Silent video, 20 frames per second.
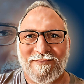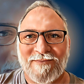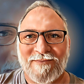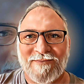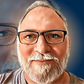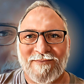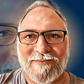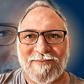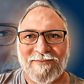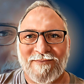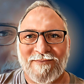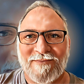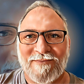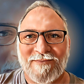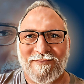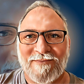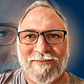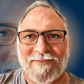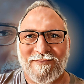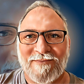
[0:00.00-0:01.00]

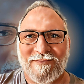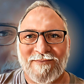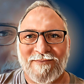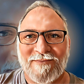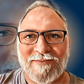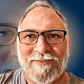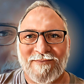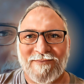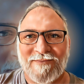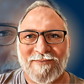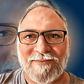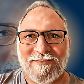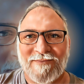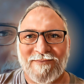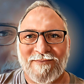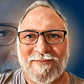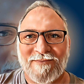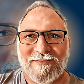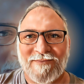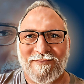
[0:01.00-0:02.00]

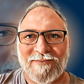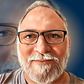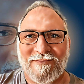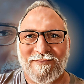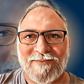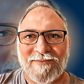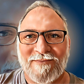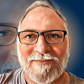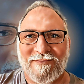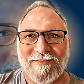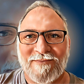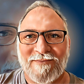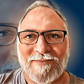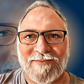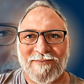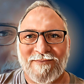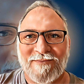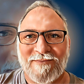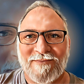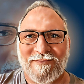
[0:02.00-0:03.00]

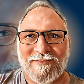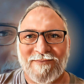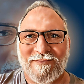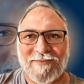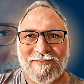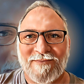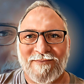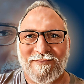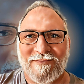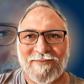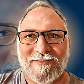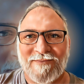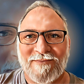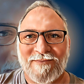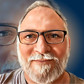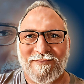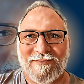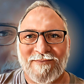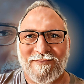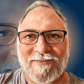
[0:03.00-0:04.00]

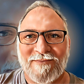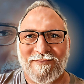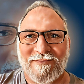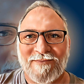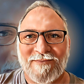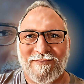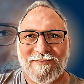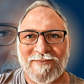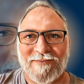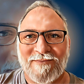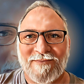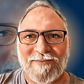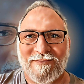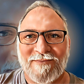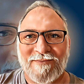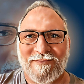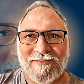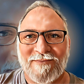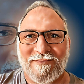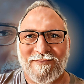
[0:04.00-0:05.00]

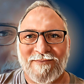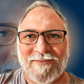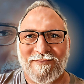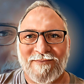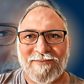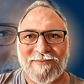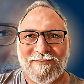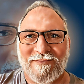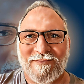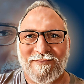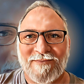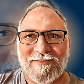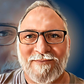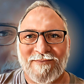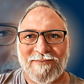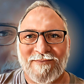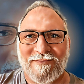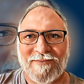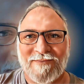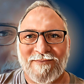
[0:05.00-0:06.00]

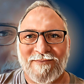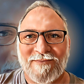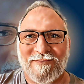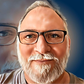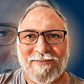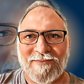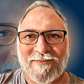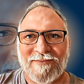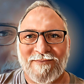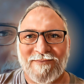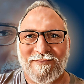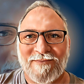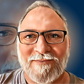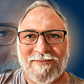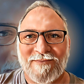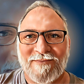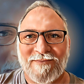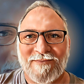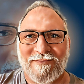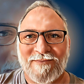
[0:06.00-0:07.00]

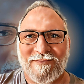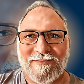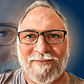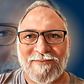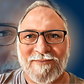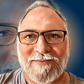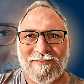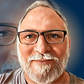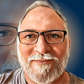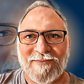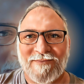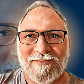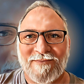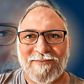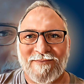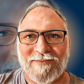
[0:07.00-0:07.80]
[no speech]